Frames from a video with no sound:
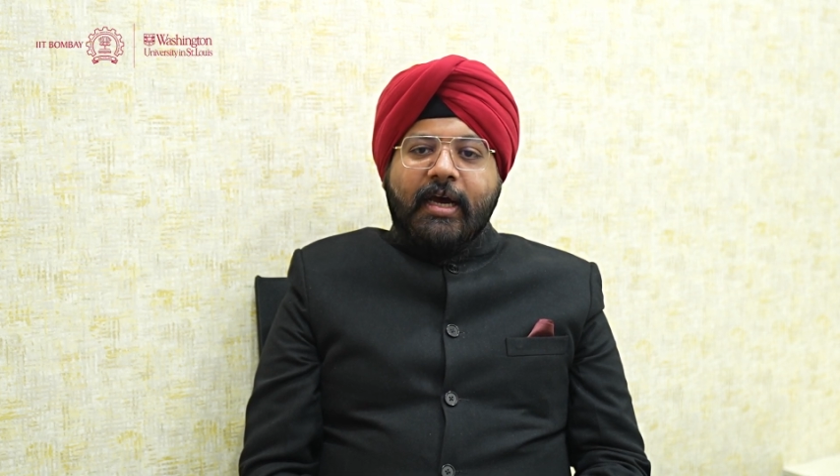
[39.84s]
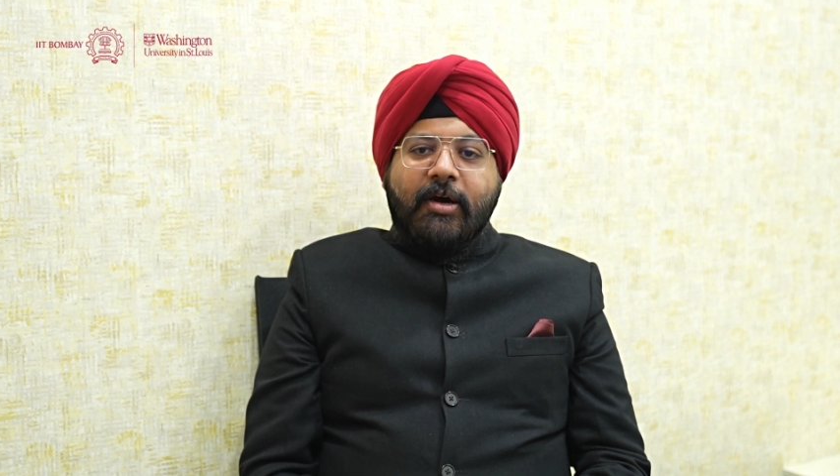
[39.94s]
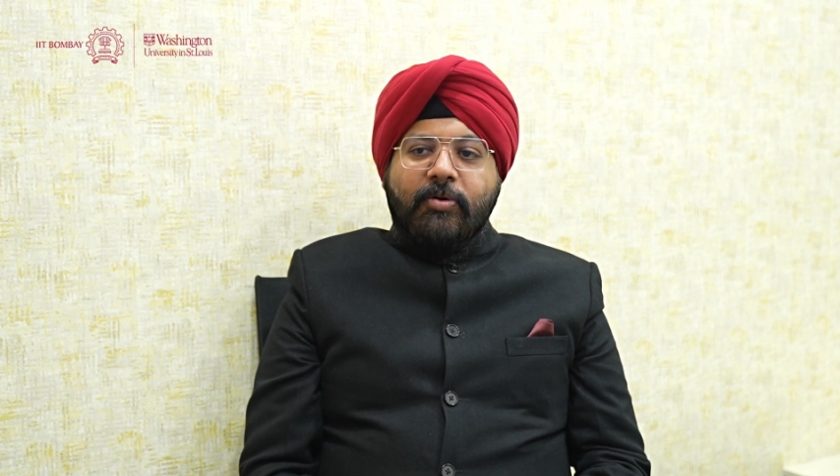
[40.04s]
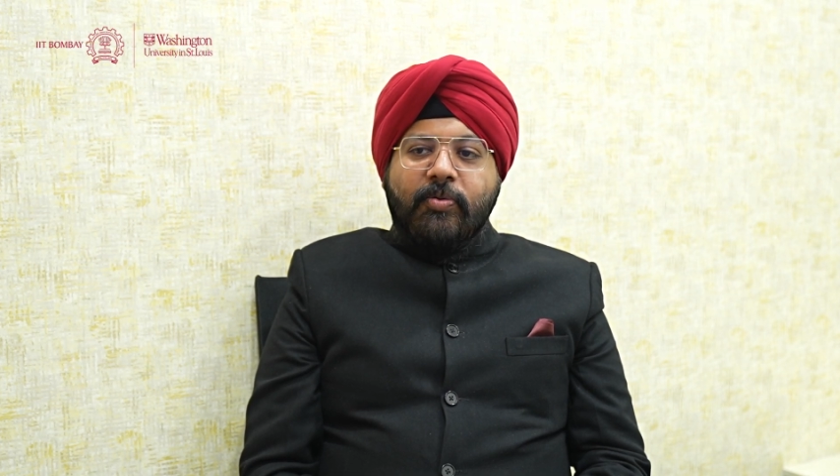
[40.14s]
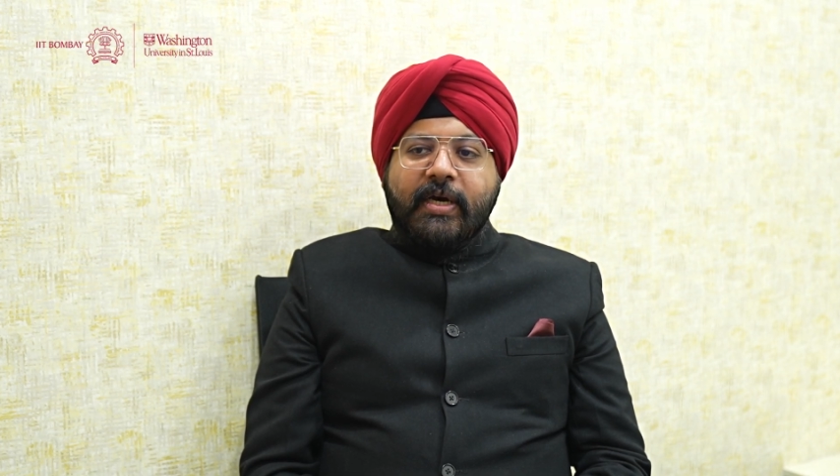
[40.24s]

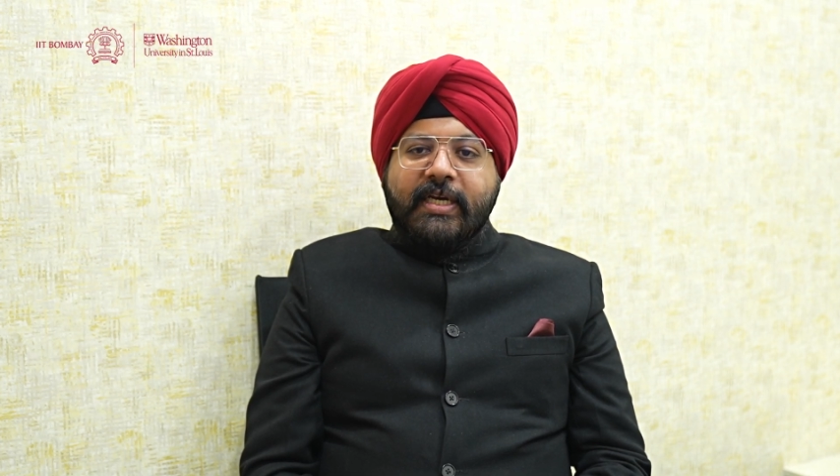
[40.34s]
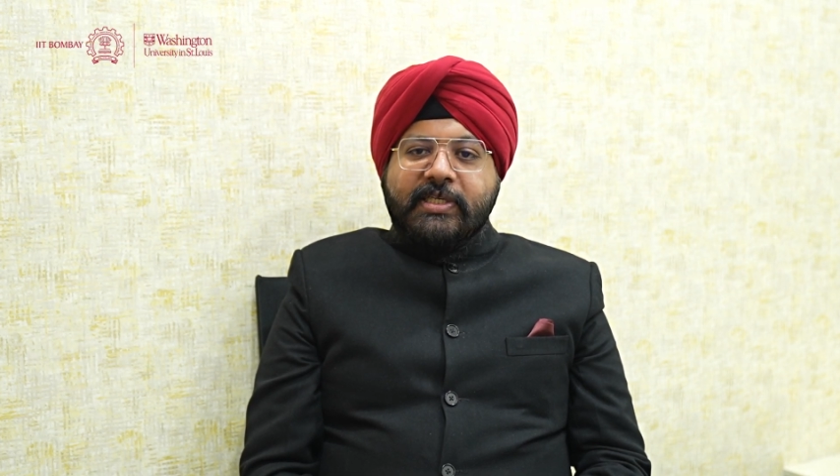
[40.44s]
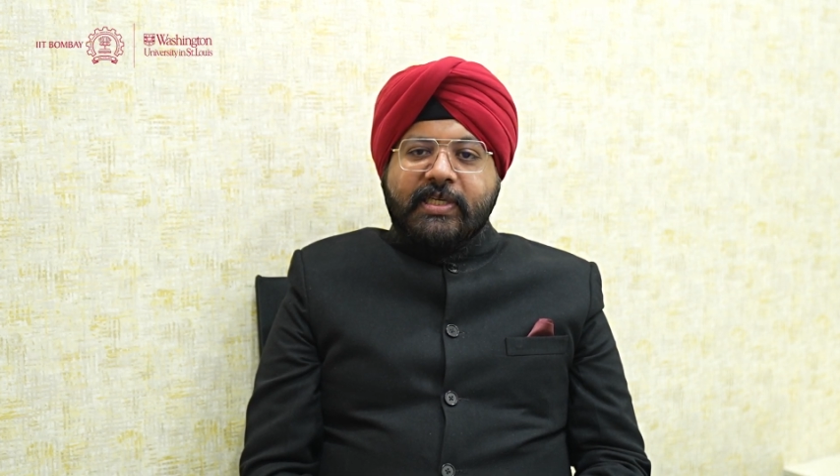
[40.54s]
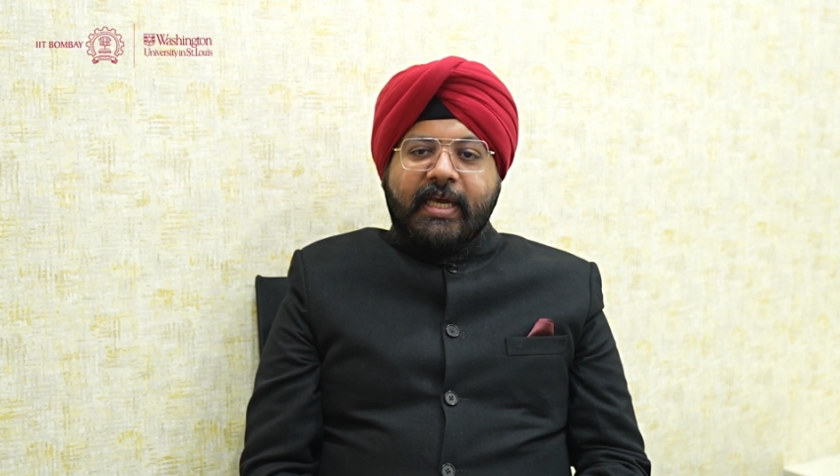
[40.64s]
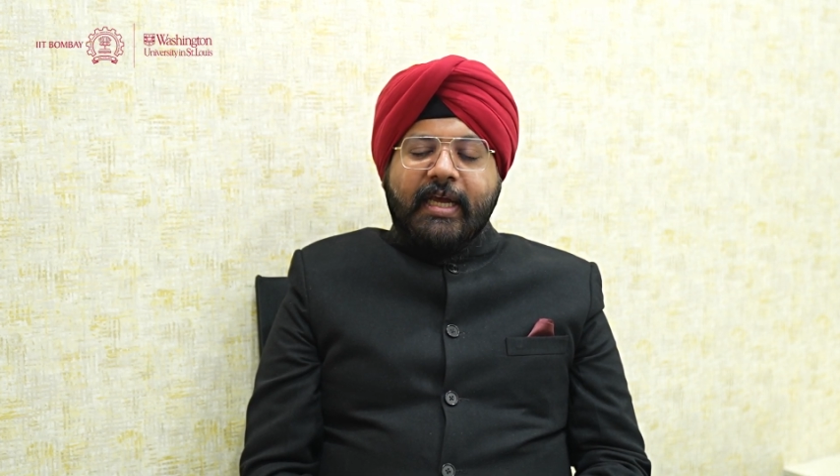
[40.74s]
how do I
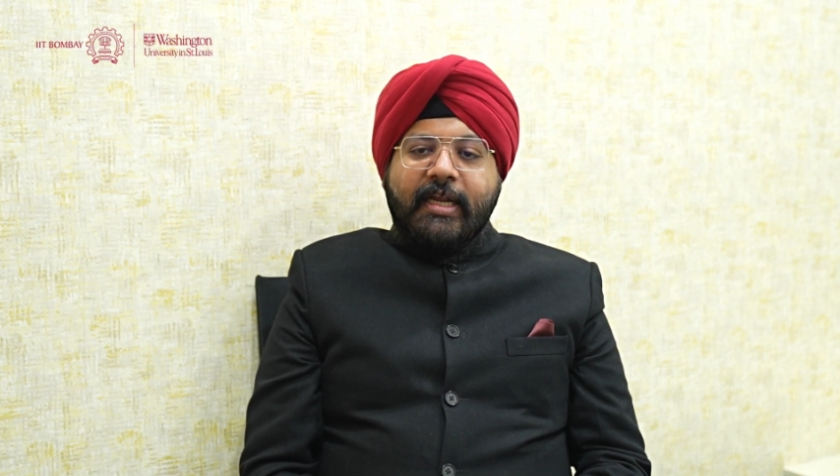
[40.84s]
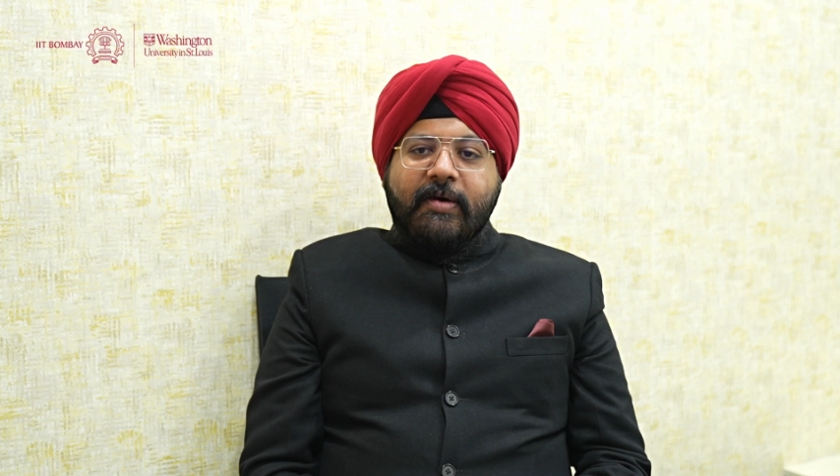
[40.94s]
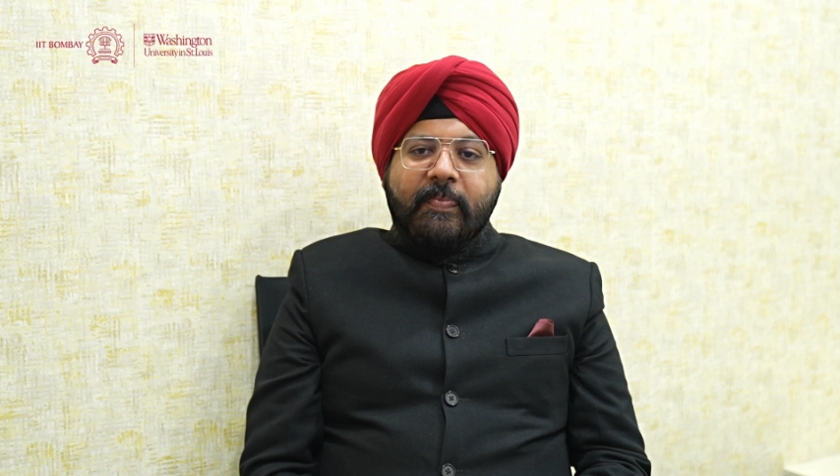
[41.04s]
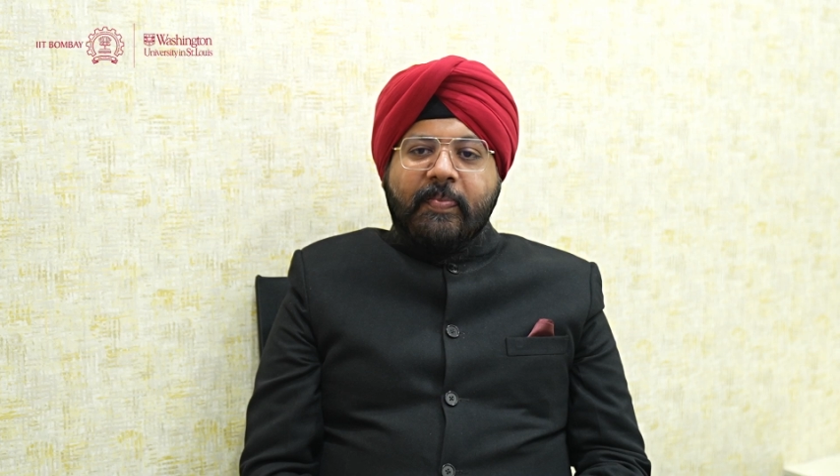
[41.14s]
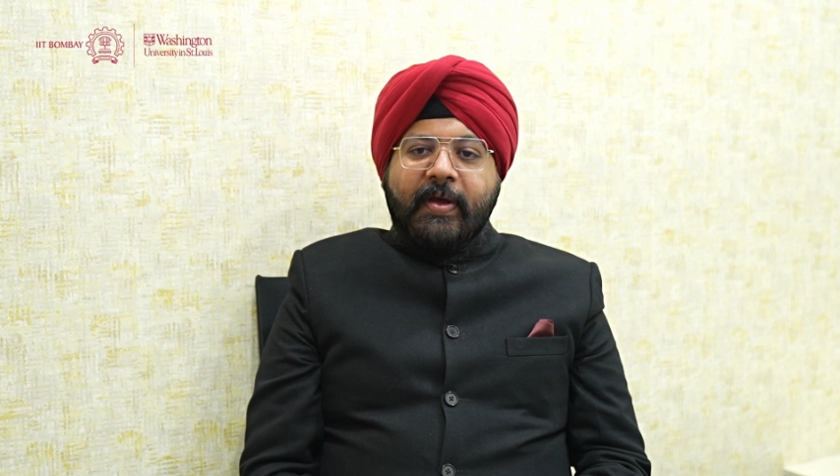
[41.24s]
scale
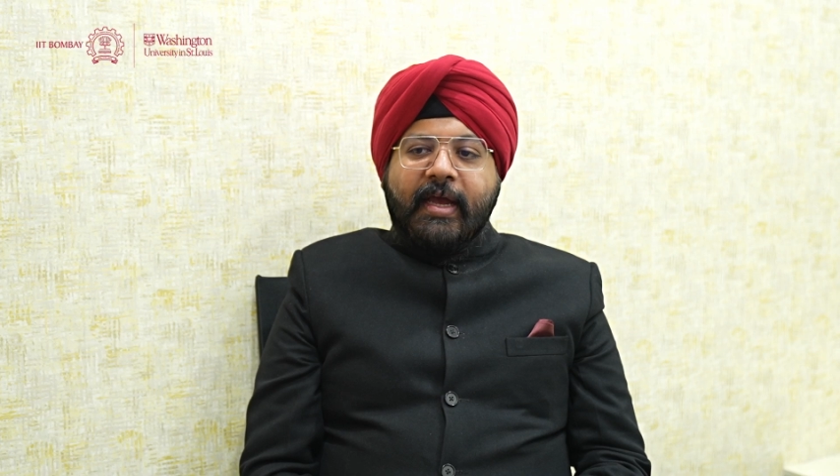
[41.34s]
up?